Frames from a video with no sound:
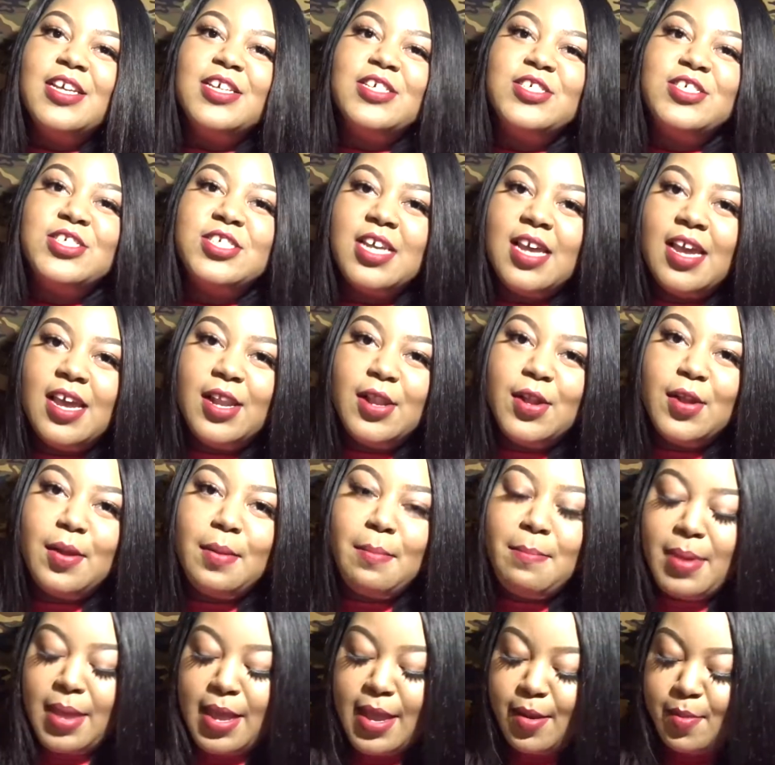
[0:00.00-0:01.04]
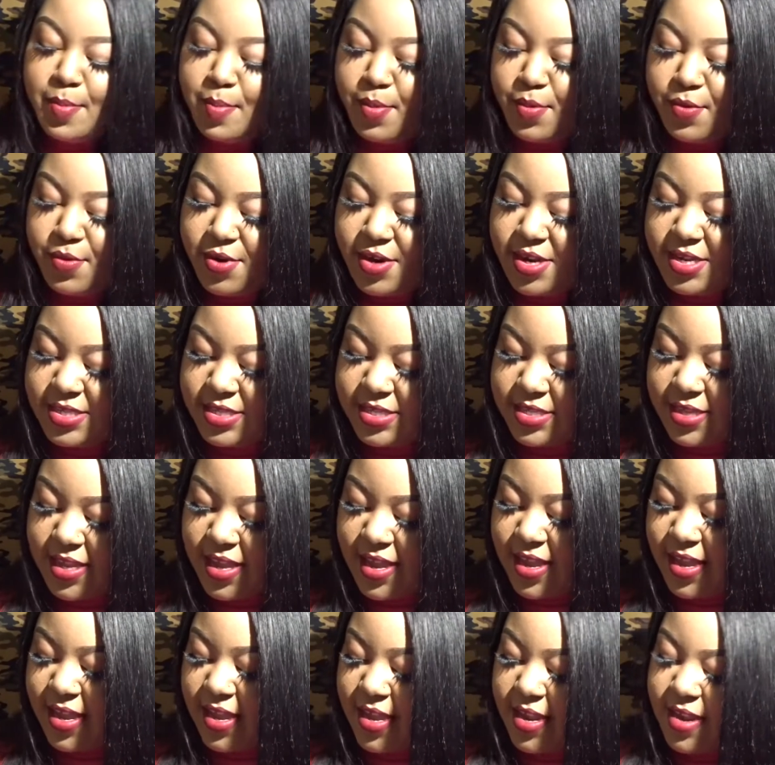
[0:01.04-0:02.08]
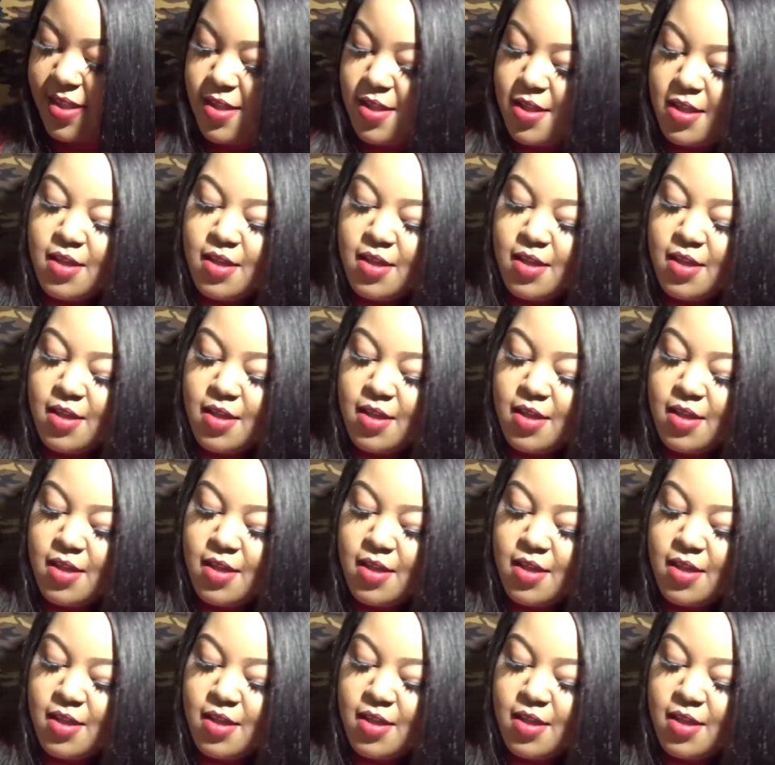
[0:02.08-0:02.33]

shattered backboards. And